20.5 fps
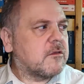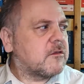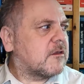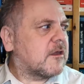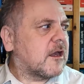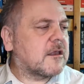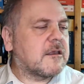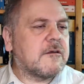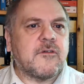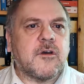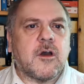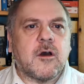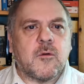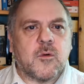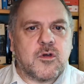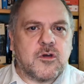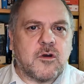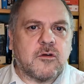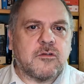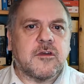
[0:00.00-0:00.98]
Detective
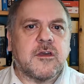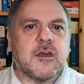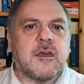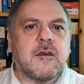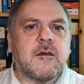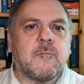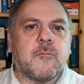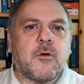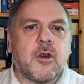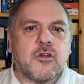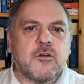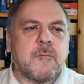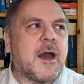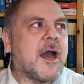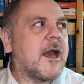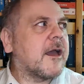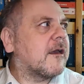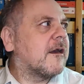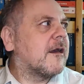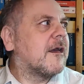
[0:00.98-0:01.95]
Warshawski,
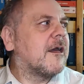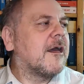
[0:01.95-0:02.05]
Brushback.